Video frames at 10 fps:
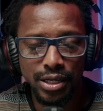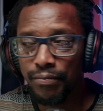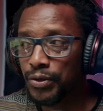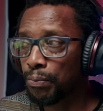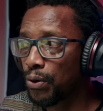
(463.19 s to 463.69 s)

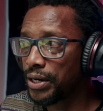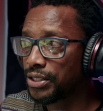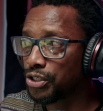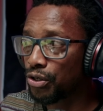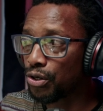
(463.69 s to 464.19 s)
The point
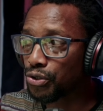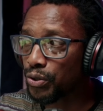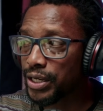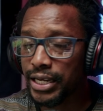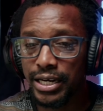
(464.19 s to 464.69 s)
is, you're also
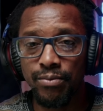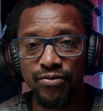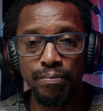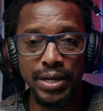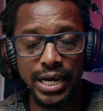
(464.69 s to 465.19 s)
kicking him
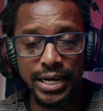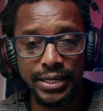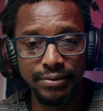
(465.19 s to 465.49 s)
from behind.